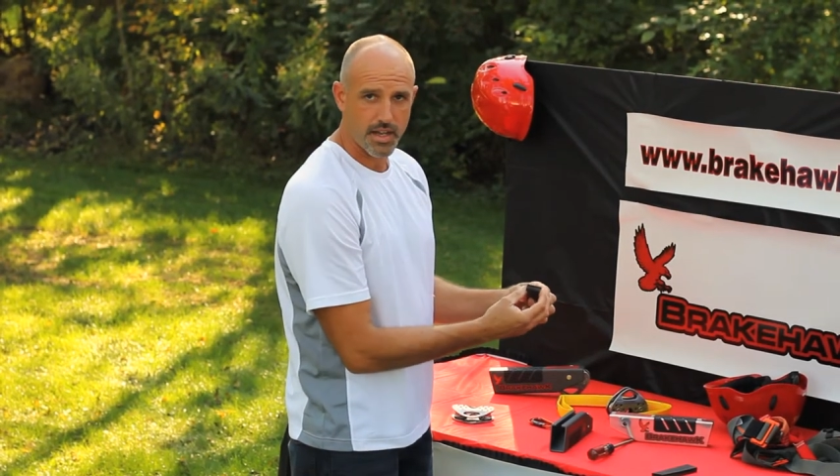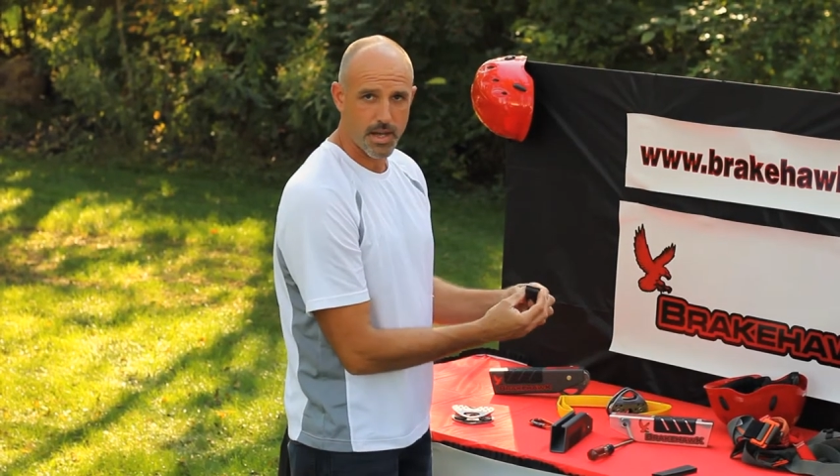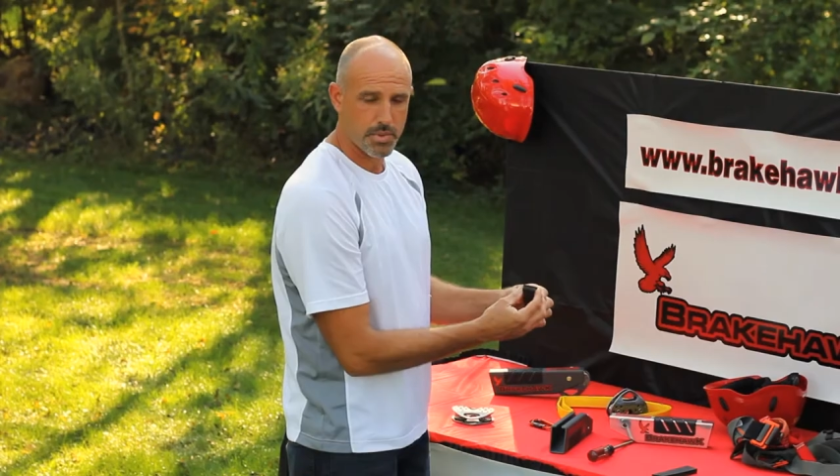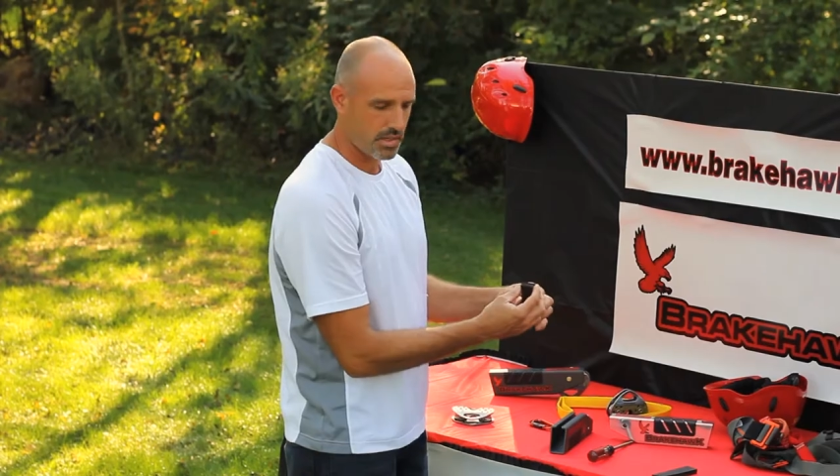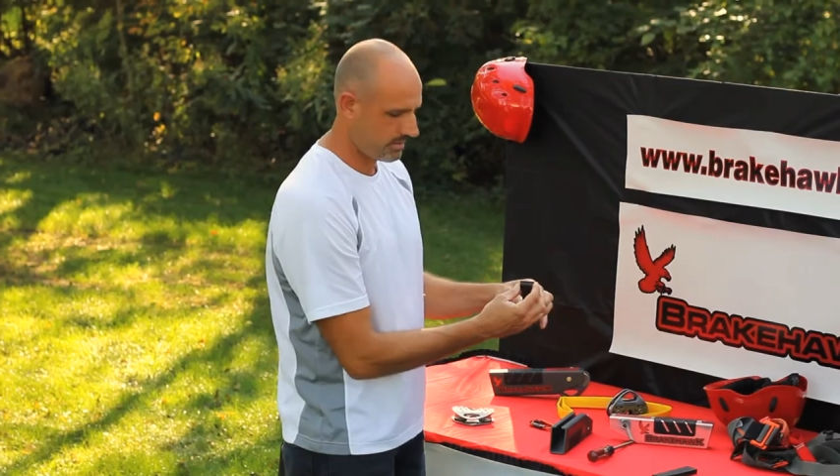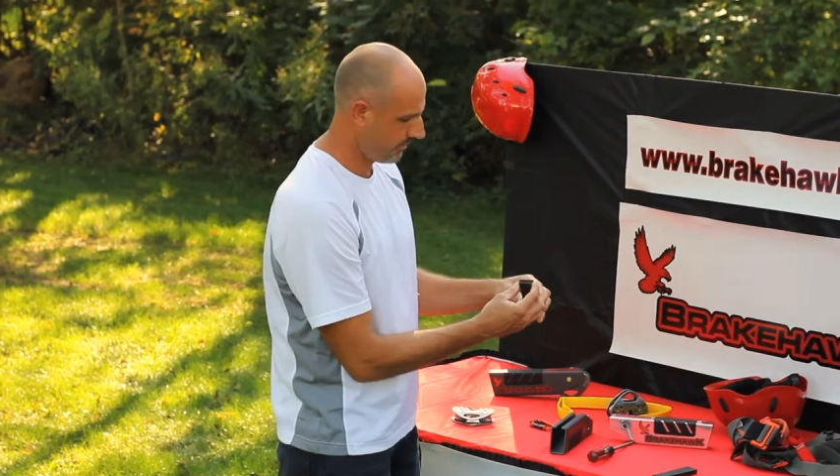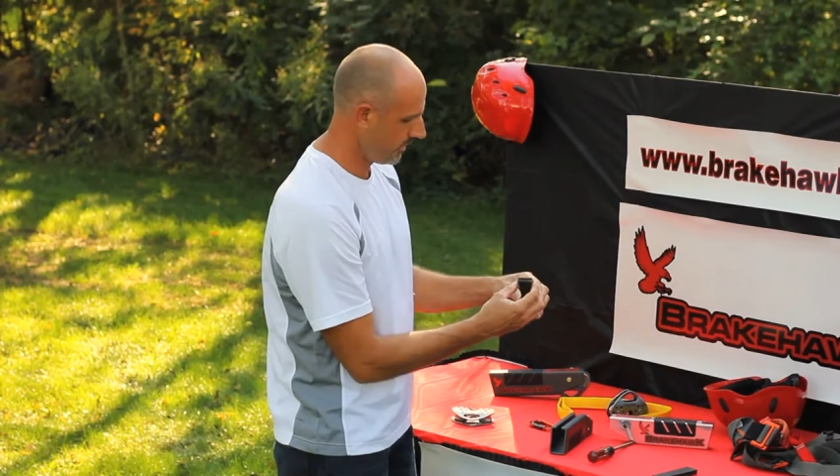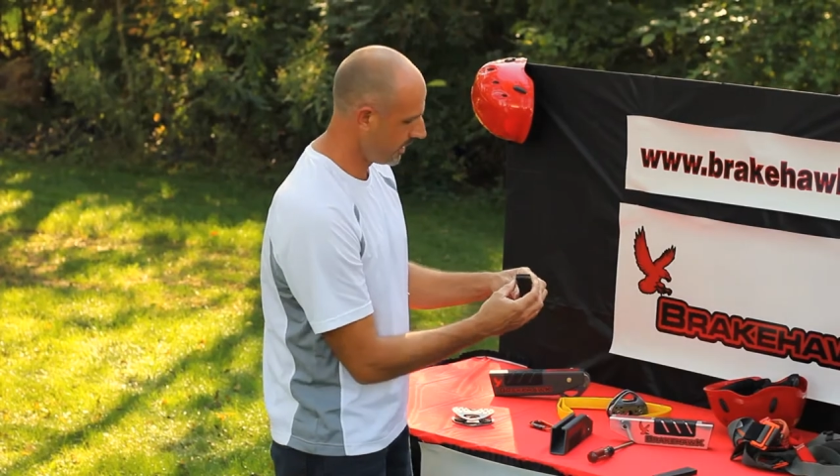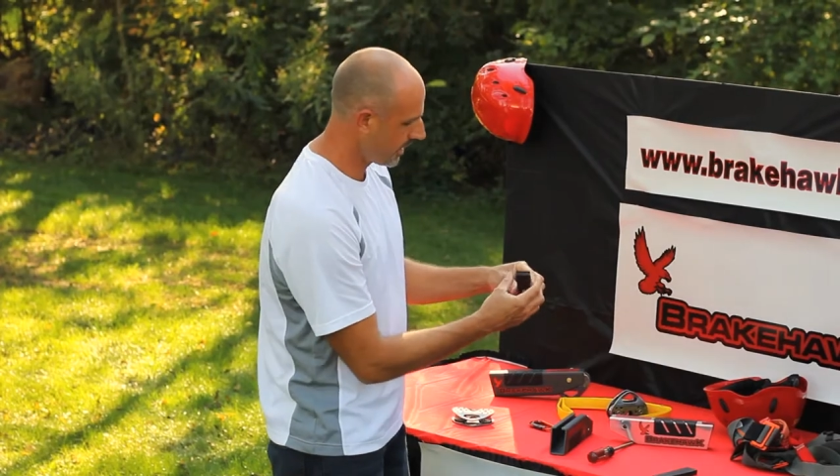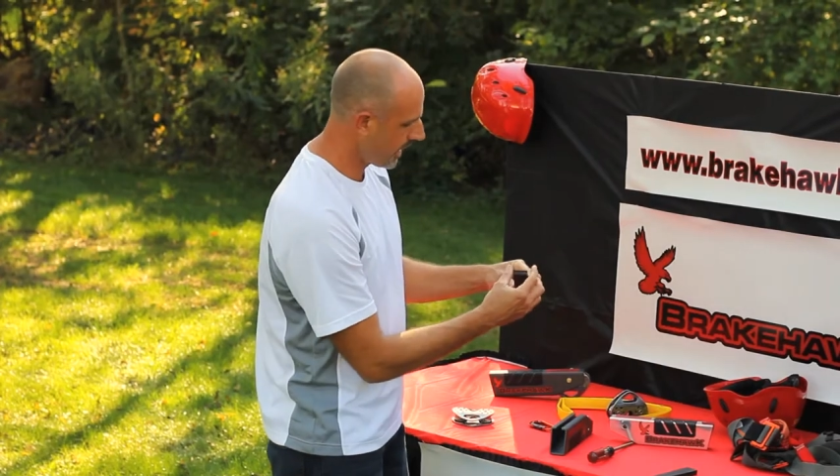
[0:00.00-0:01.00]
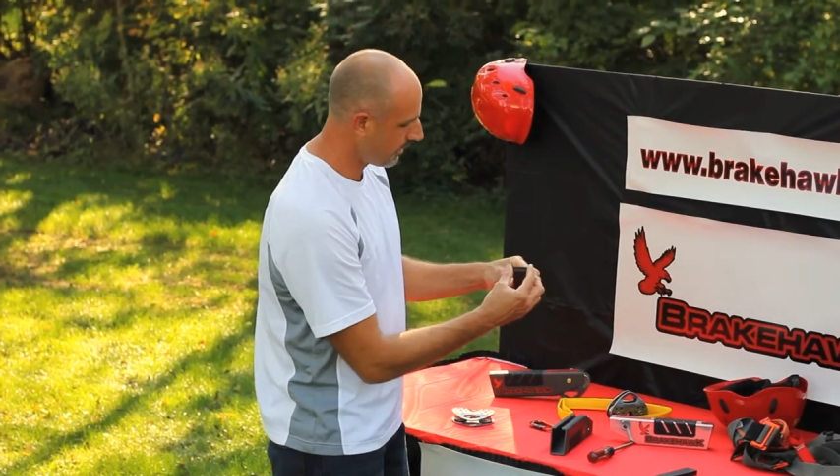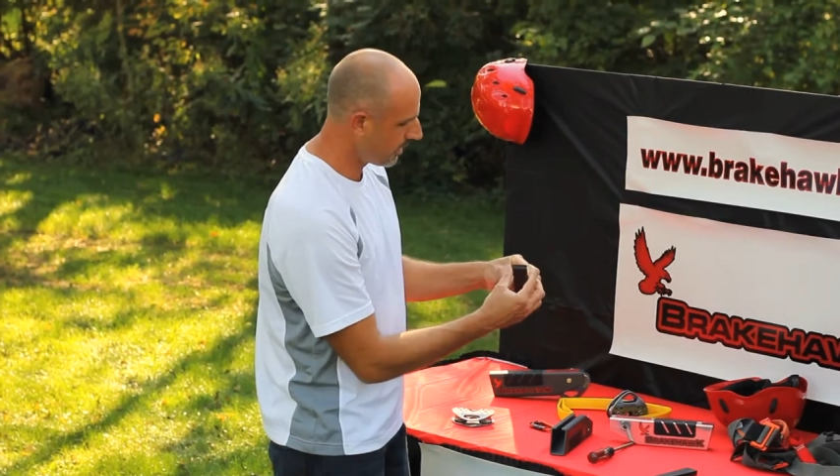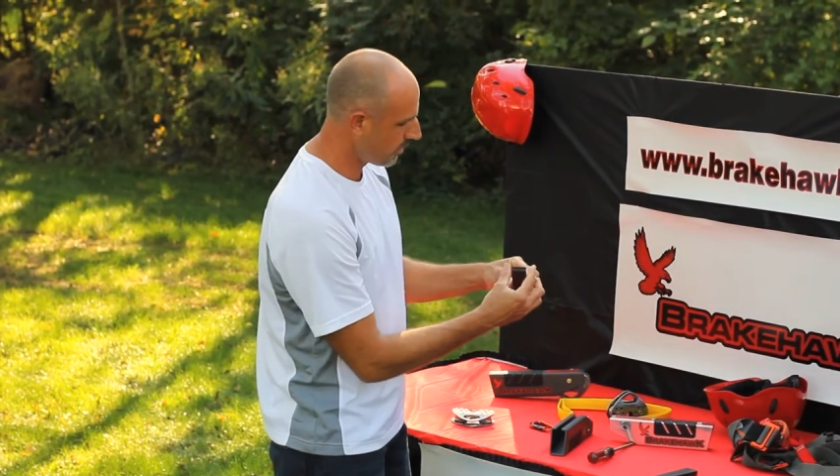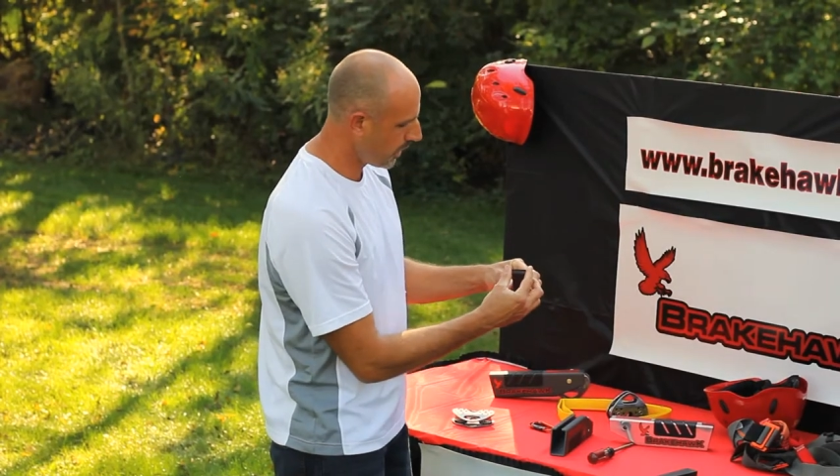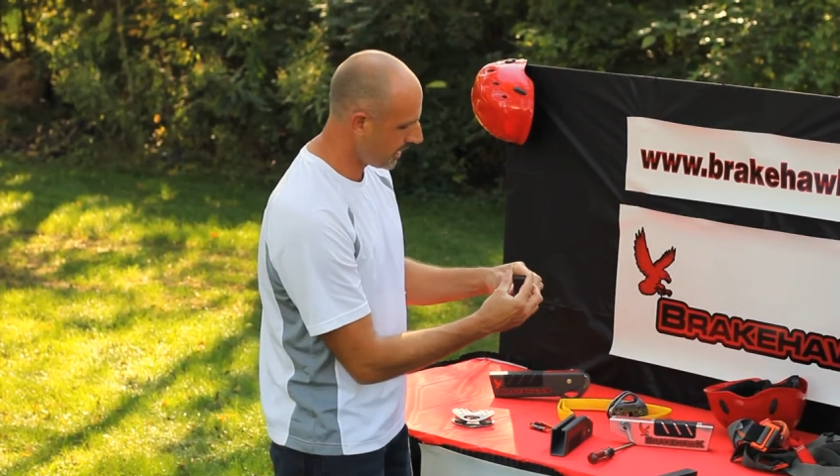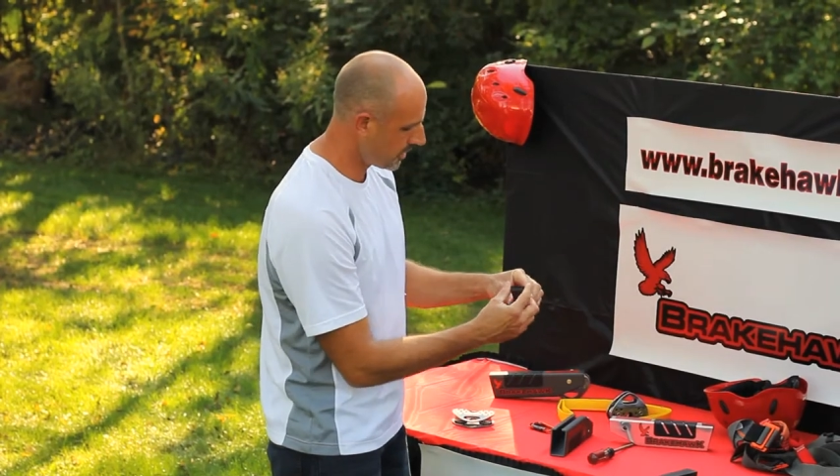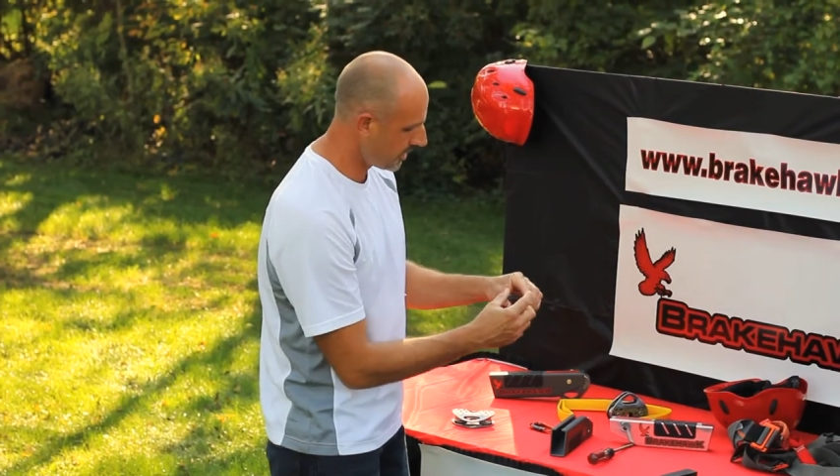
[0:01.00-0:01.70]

up. It's kind of on a wedge